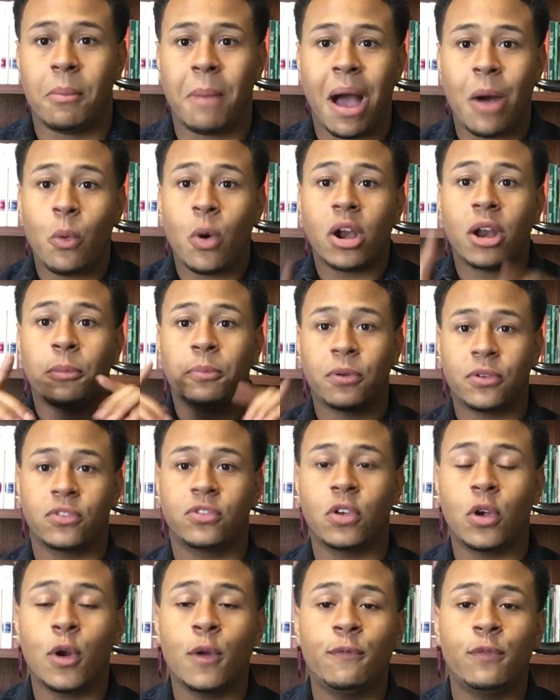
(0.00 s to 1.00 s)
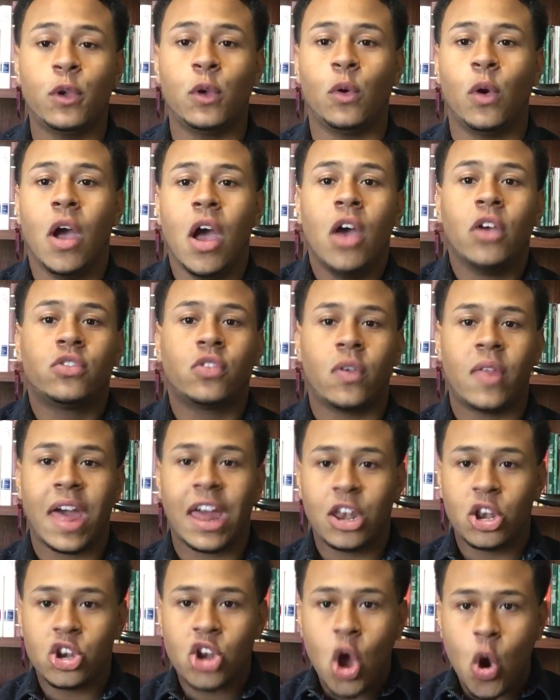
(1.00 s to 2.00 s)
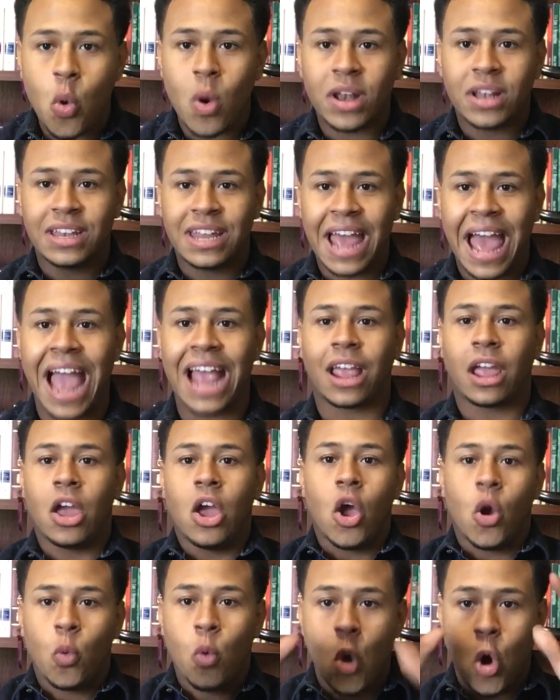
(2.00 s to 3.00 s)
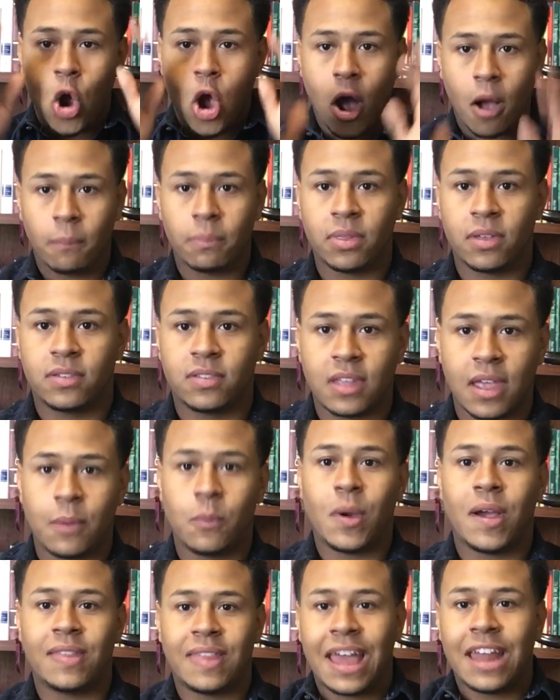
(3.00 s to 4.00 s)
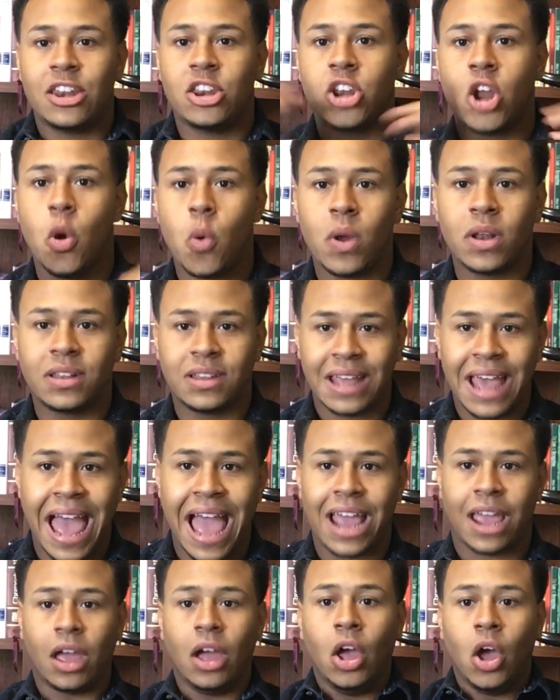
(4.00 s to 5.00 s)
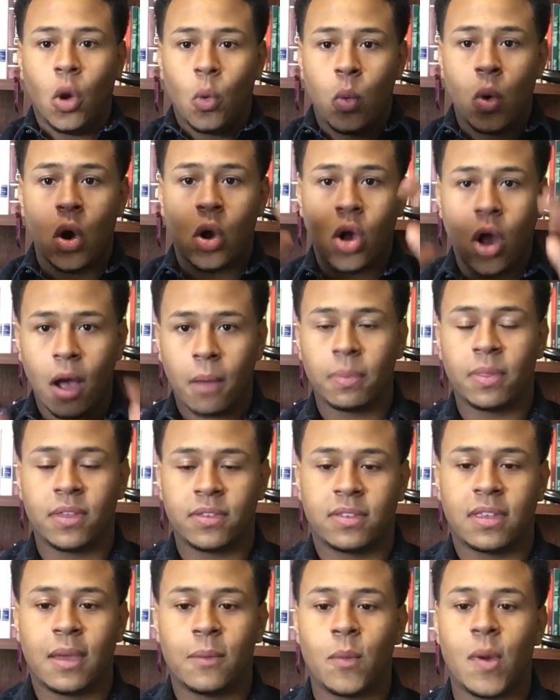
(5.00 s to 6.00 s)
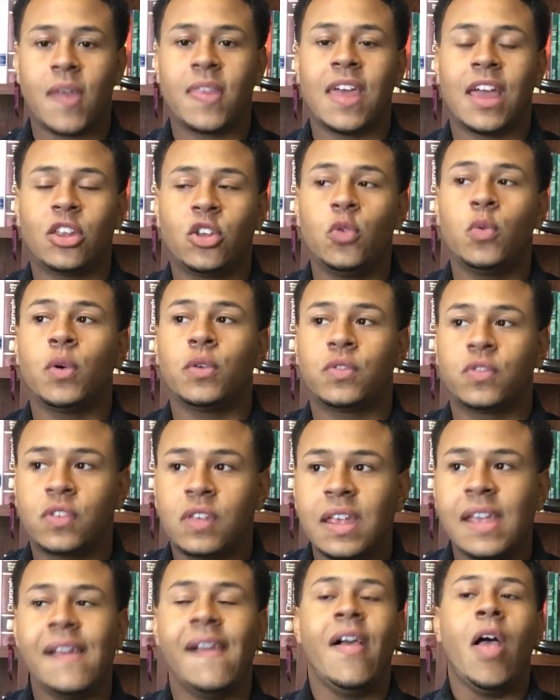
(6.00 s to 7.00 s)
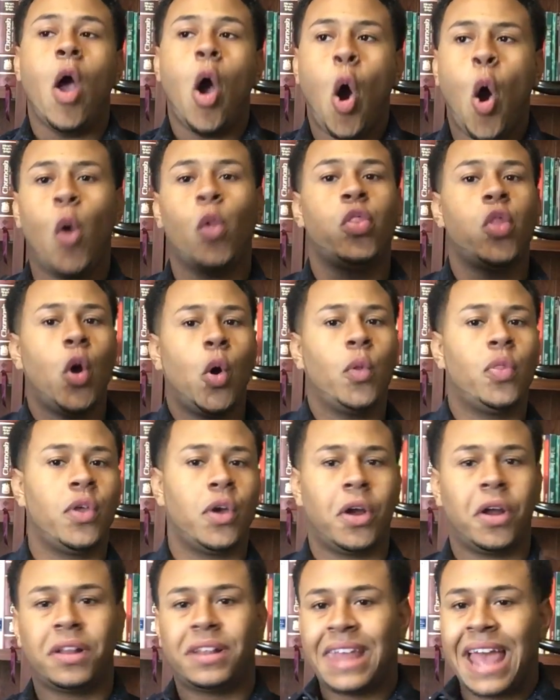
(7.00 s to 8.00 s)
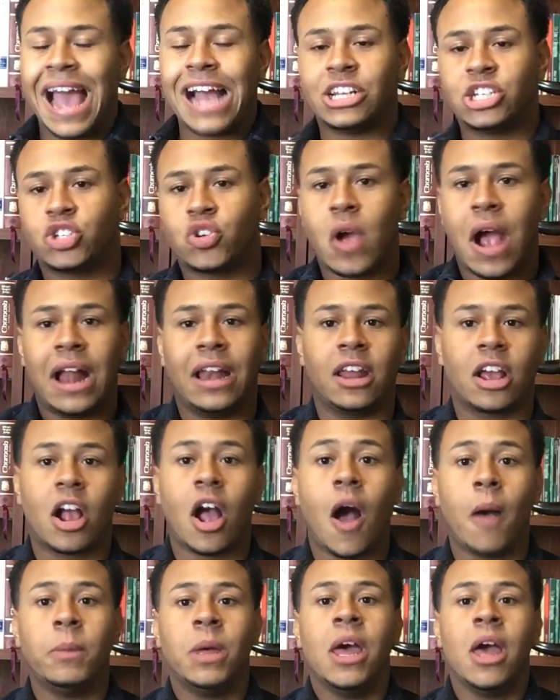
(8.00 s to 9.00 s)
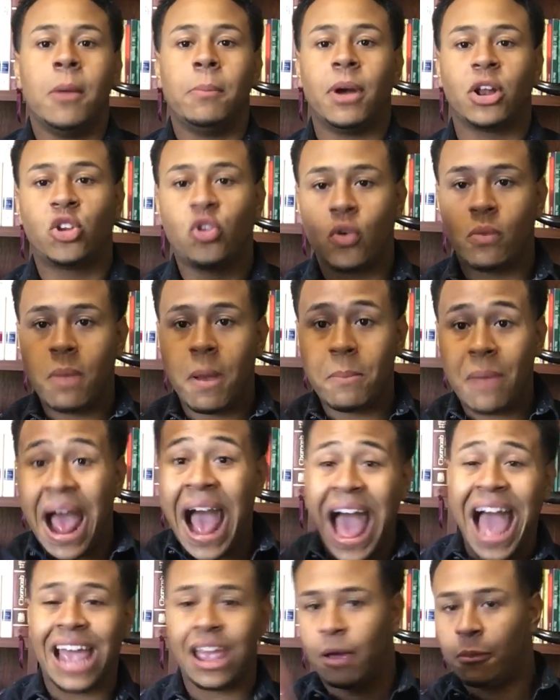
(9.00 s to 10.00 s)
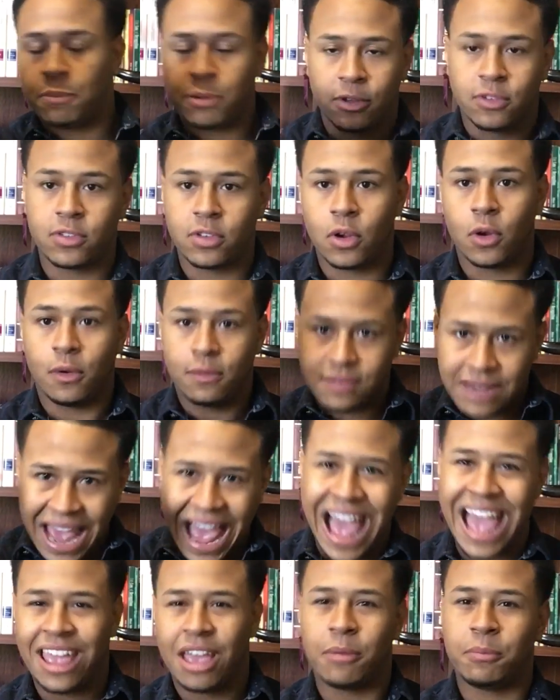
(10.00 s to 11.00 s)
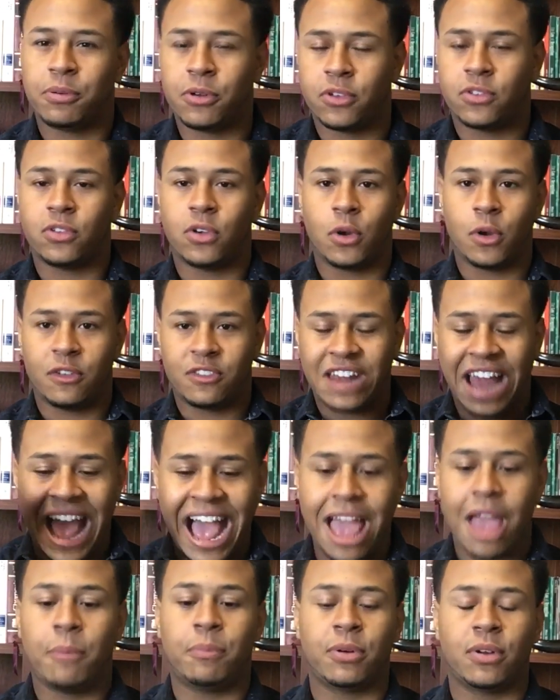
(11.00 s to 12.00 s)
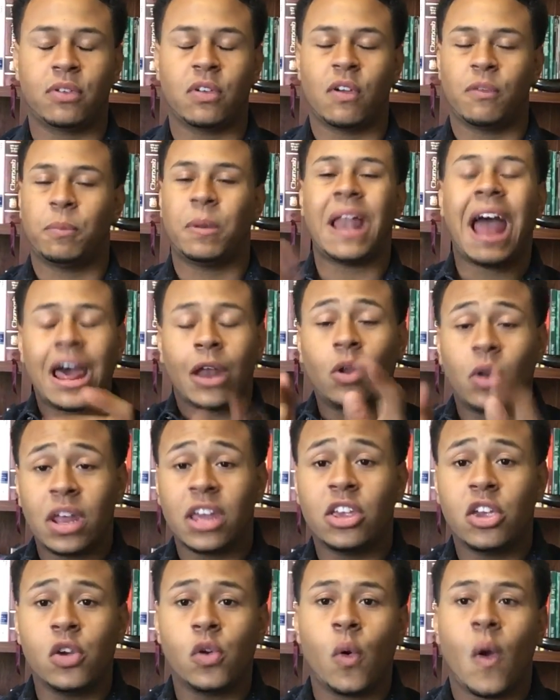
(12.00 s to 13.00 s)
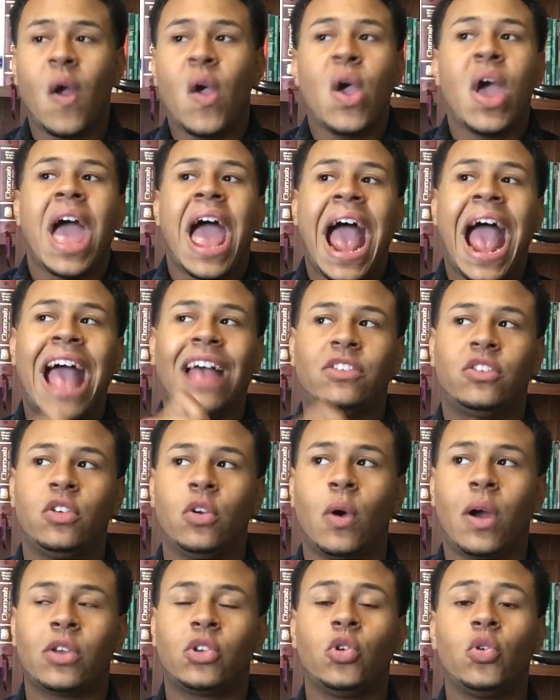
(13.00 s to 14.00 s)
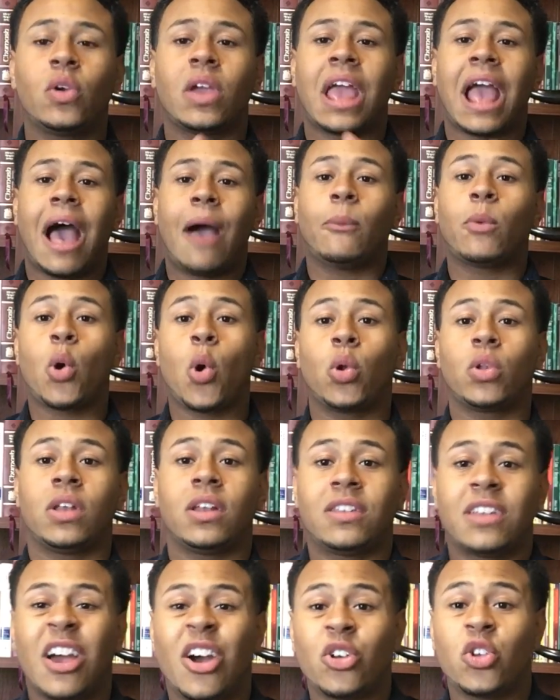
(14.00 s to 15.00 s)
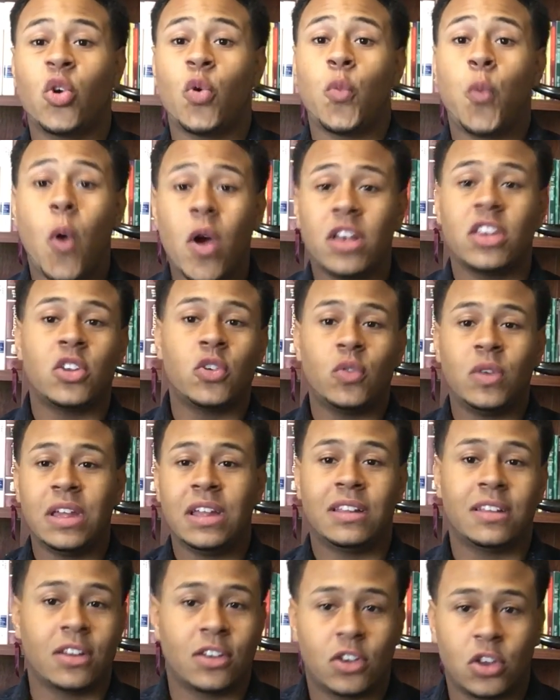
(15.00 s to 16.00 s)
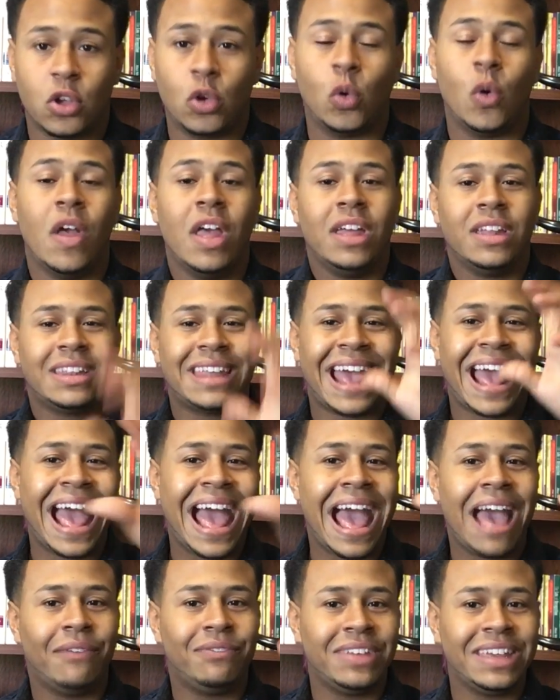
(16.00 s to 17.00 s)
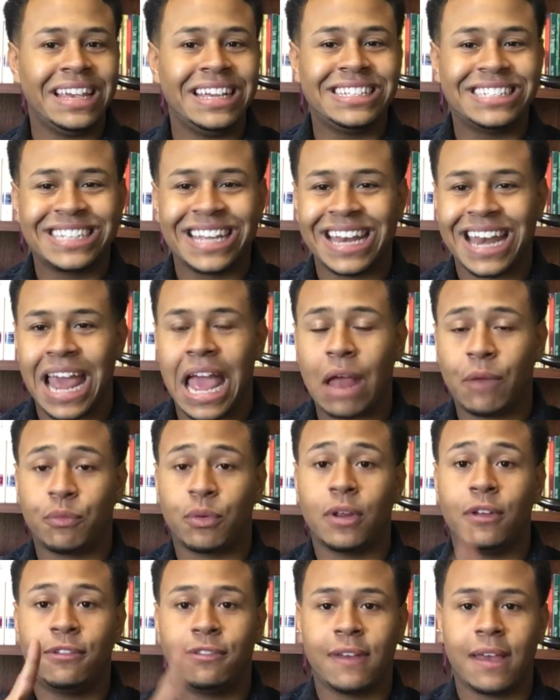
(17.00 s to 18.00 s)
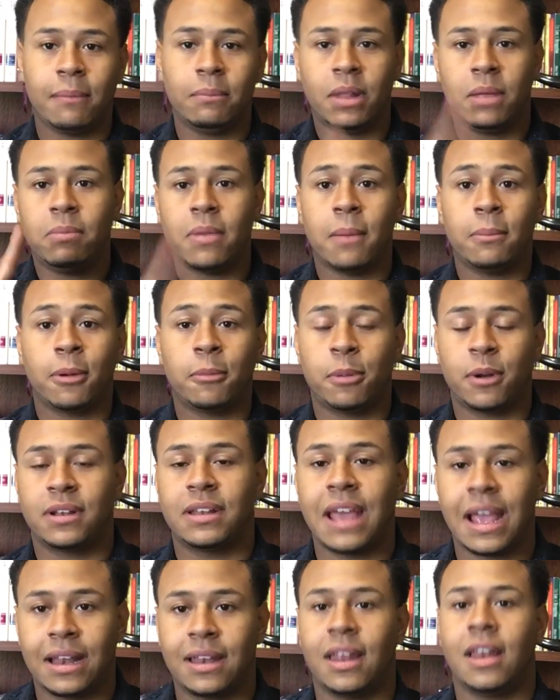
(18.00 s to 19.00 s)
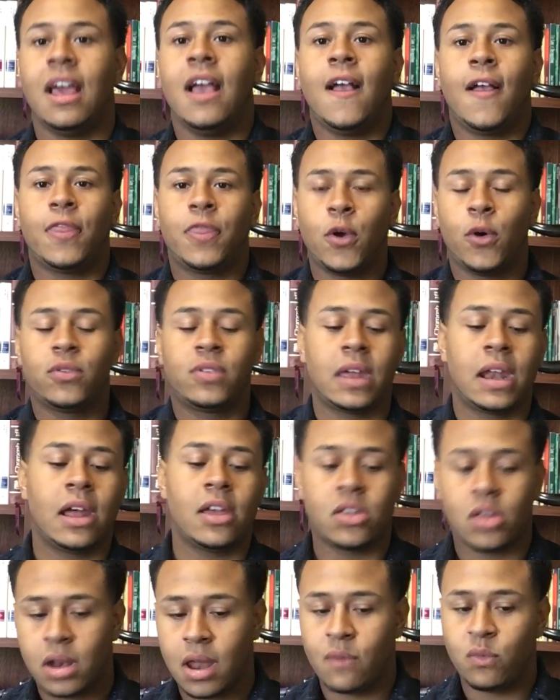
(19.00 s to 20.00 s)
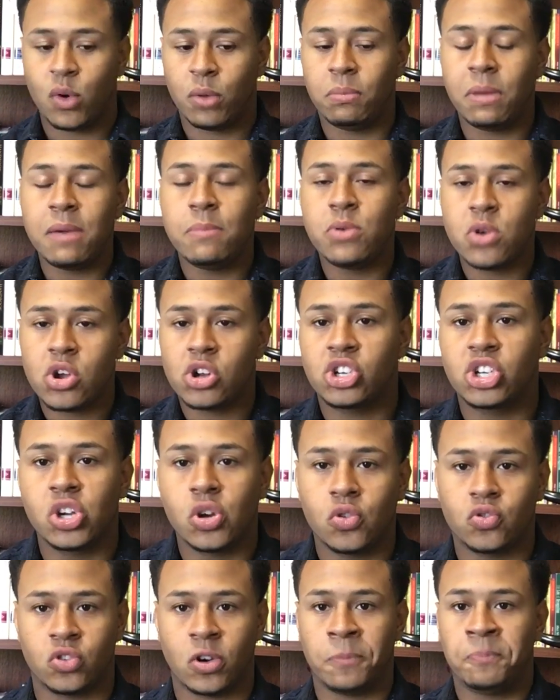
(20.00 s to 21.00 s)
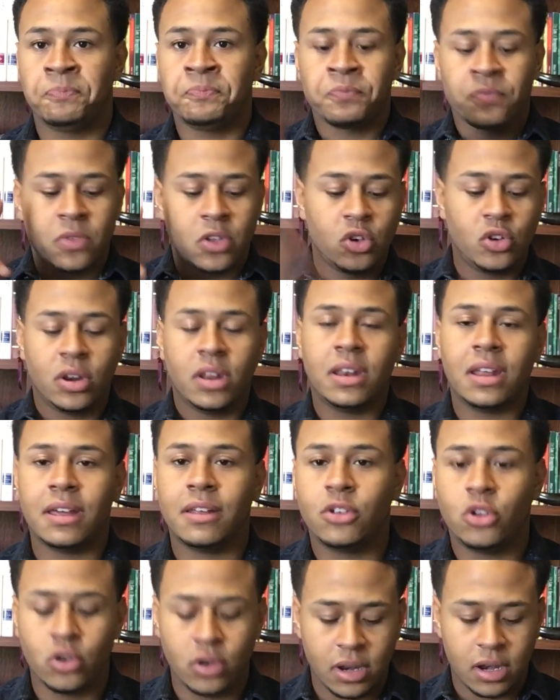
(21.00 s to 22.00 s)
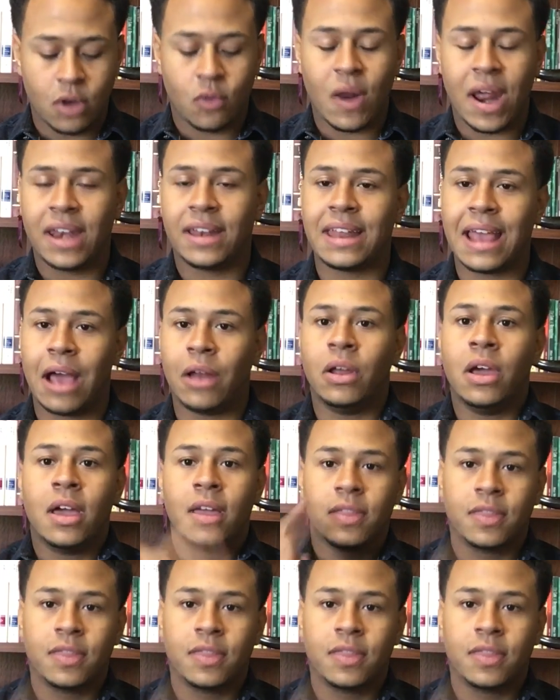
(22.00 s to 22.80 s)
I want to preserve you so that no attack will come the same way. That no attack will come the same way. That you will see, although there are attacks trying to come, but you remember, I am preserved. I am preserved. I am preserved. But not only you, as you are doing it, I'm going to tell you what you need to do to have each and every family member protected. Those that are your loved one, maybe your children. You need to write it down.